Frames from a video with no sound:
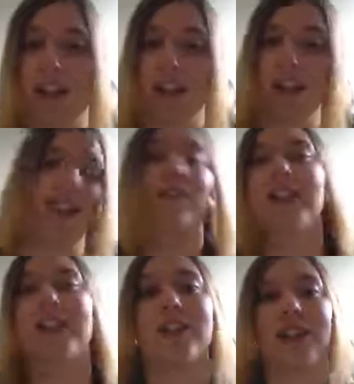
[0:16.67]
do your
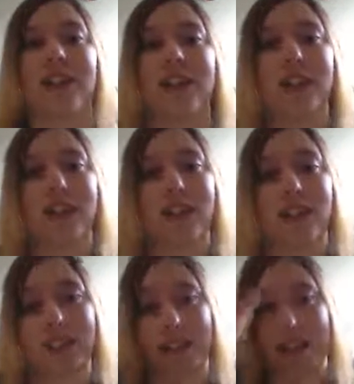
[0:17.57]
EV training
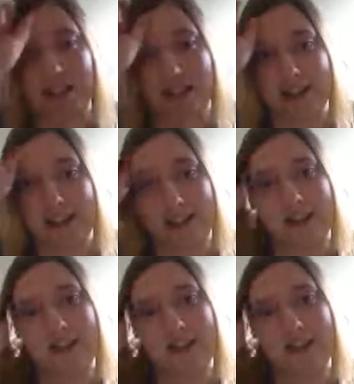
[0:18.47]
in